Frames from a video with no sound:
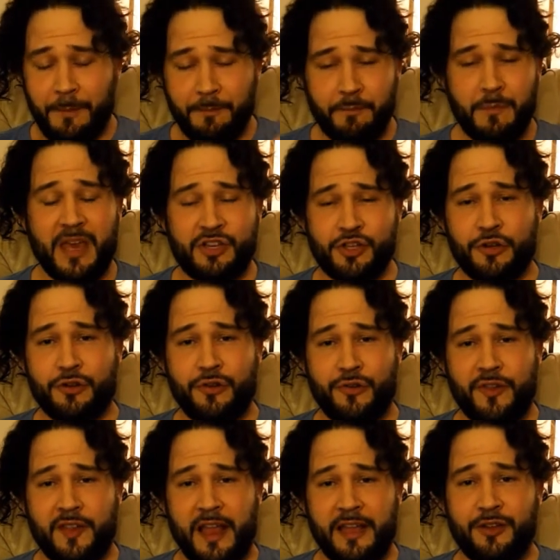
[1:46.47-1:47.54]
Make sure you
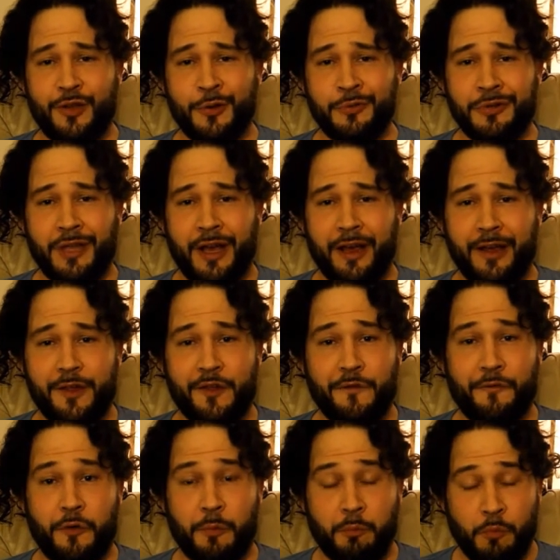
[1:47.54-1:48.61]
stay tuned to us
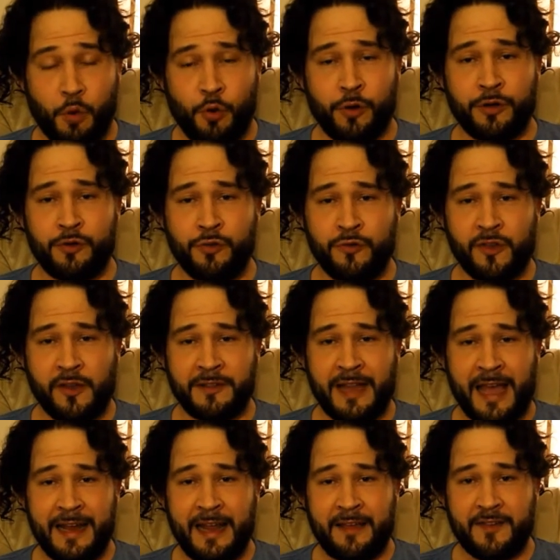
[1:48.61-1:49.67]
for more news on
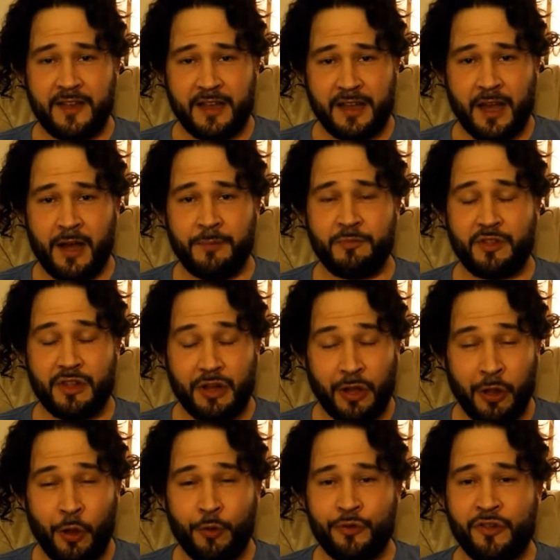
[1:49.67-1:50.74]
that as it comes
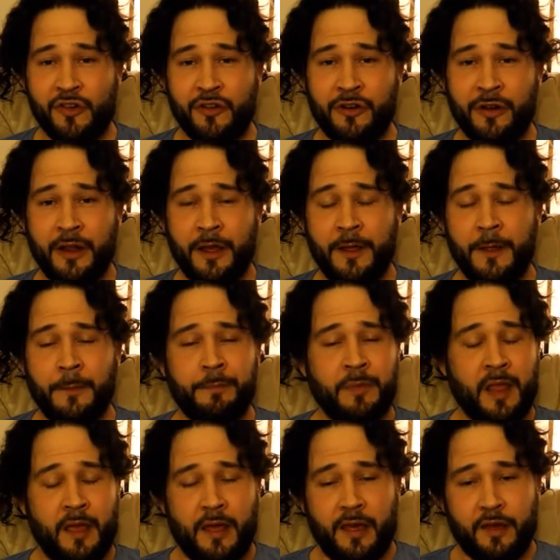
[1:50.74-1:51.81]
closer.
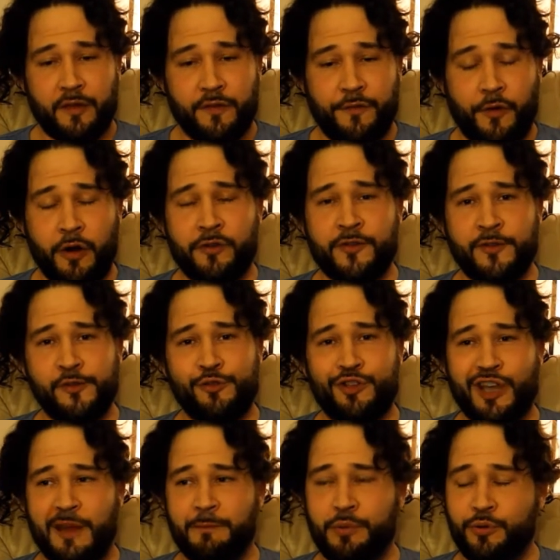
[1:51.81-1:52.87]
As far as
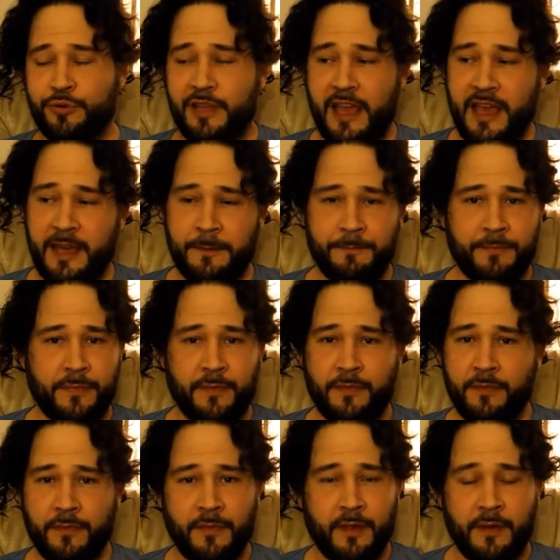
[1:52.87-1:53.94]
Lucian Bute,
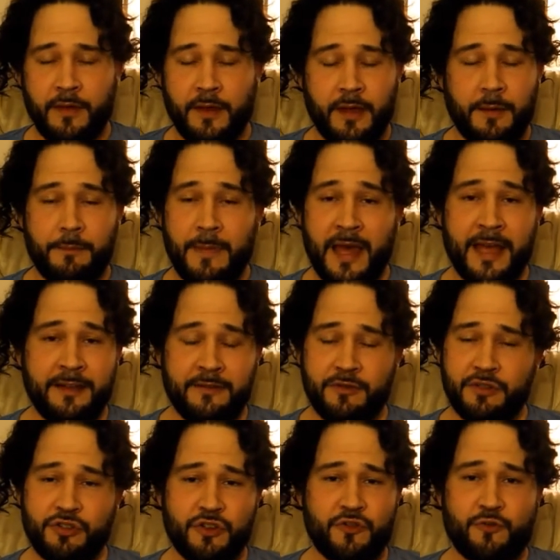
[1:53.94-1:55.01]
man,
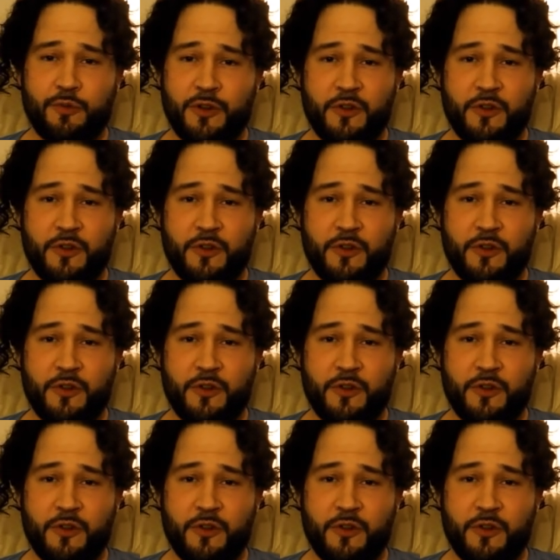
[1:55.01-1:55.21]
just